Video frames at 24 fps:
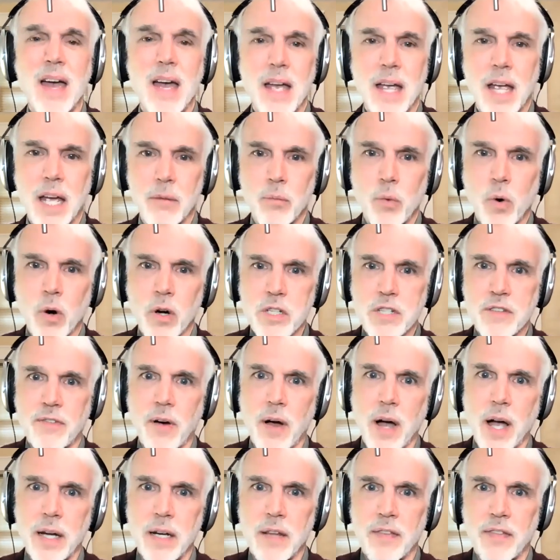It works
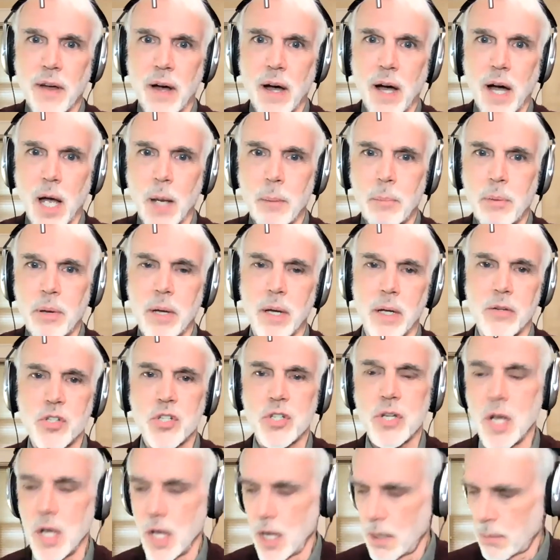fine at the high
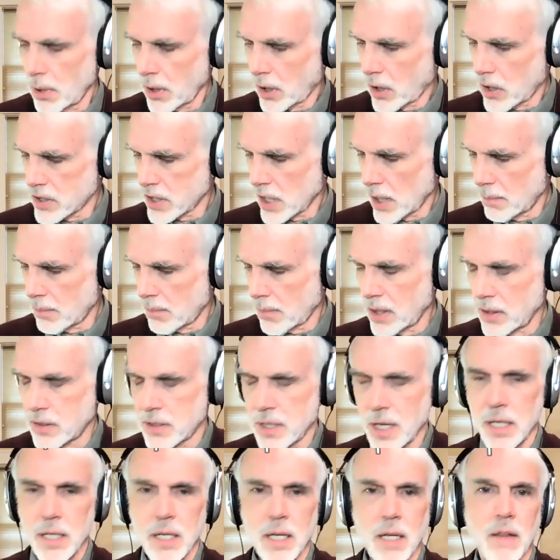pitch because I'm
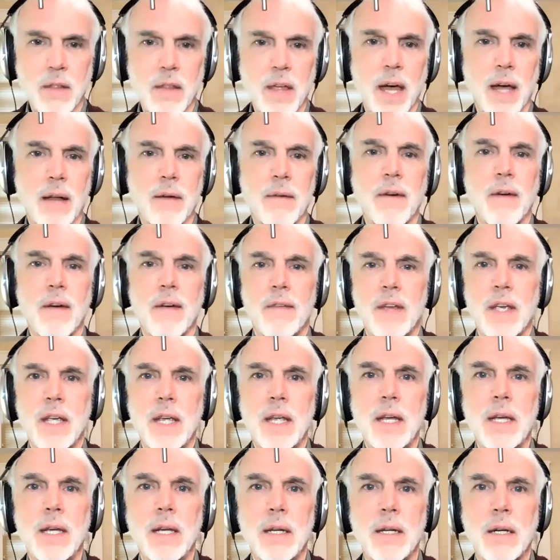maintaining that
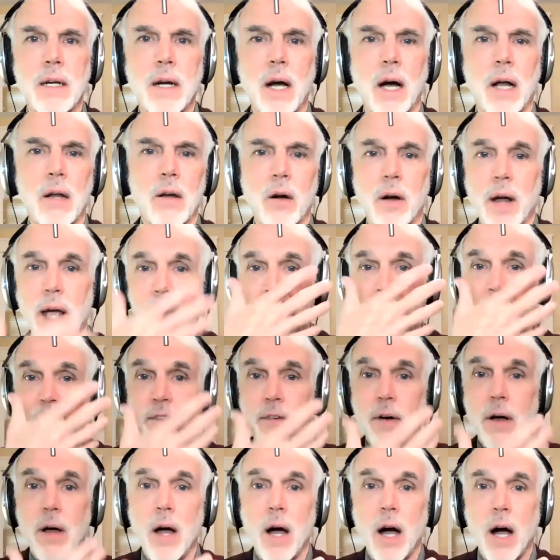E color and
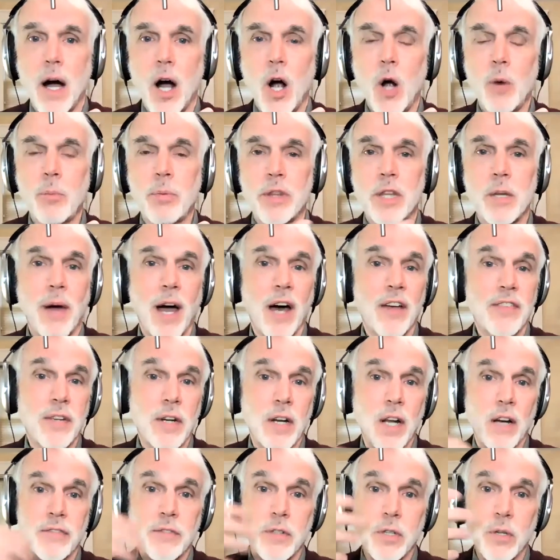I've opened the mouth
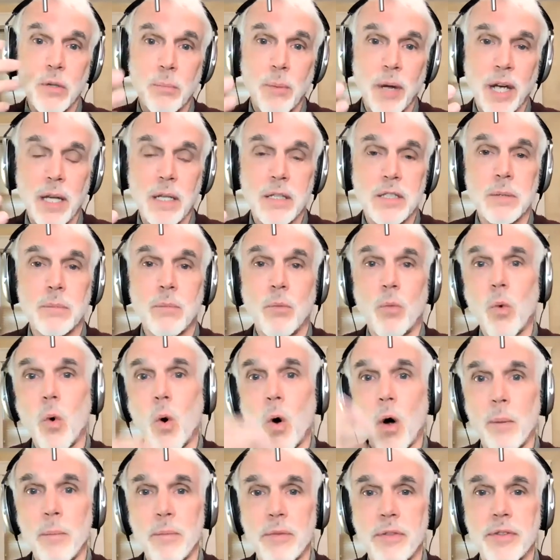enough to make some
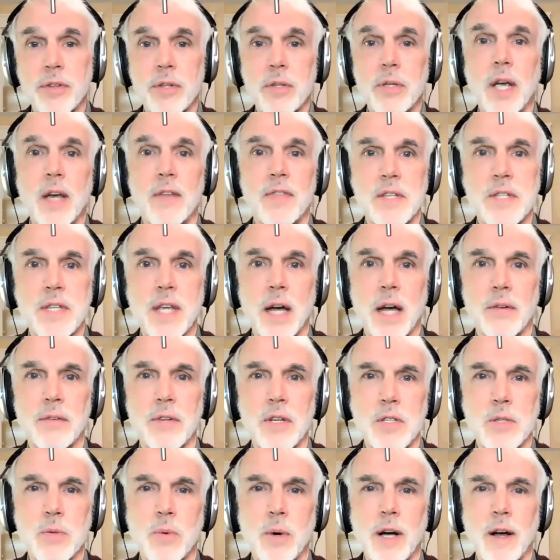warmth in the sound
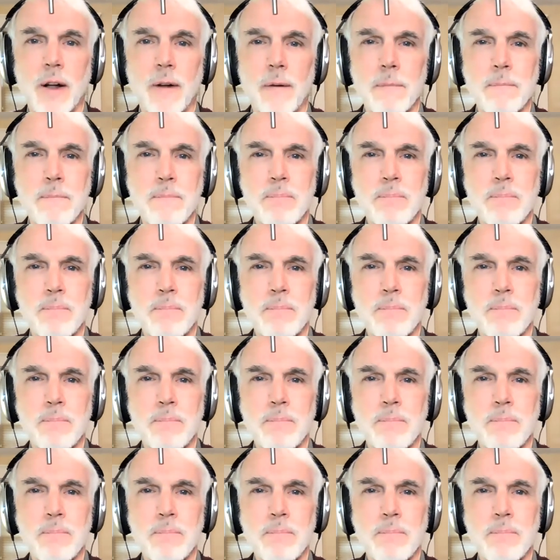as well.